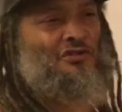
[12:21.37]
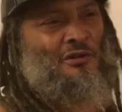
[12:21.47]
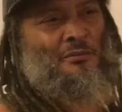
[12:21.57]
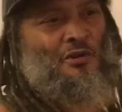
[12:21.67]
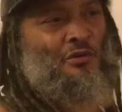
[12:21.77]
of the
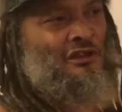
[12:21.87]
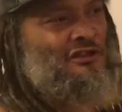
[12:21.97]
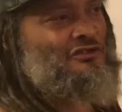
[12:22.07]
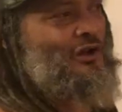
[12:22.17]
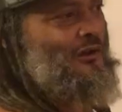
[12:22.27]
Middle
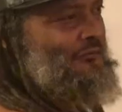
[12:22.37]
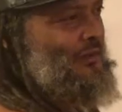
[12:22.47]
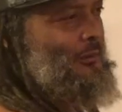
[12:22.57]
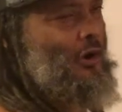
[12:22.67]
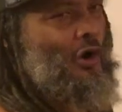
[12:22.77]
East, all of
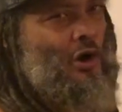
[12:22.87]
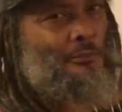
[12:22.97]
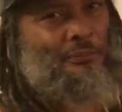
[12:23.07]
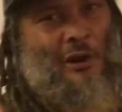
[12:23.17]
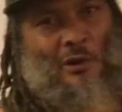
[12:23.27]
them are
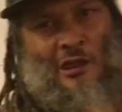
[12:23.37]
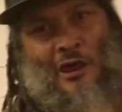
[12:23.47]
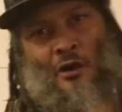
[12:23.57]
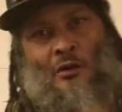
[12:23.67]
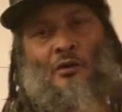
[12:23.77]
on
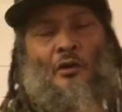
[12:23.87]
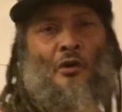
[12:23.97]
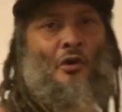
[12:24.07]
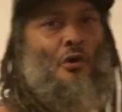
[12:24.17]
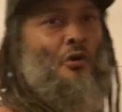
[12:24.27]
parallel
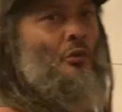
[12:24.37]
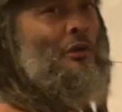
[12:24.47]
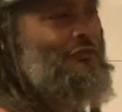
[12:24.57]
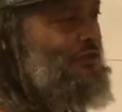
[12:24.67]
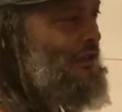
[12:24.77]

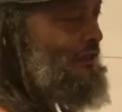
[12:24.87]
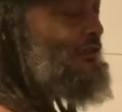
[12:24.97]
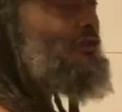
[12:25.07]
with the,